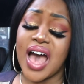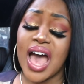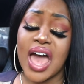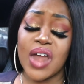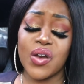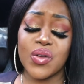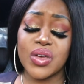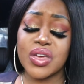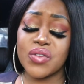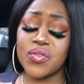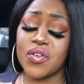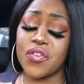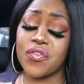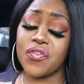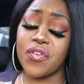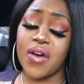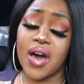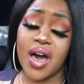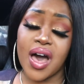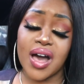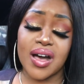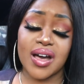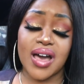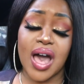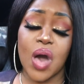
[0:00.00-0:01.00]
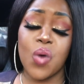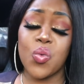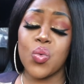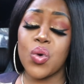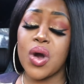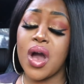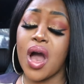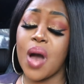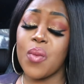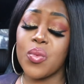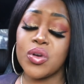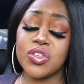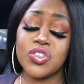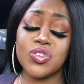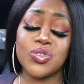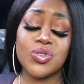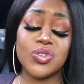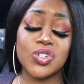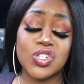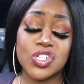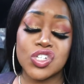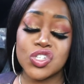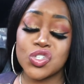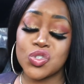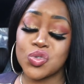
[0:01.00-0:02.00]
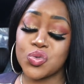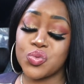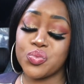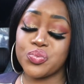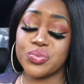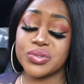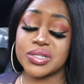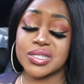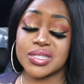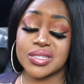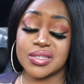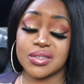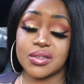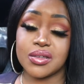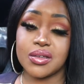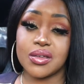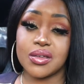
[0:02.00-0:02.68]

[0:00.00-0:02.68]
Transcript: I don't give a fuck. I will come on YouTube's.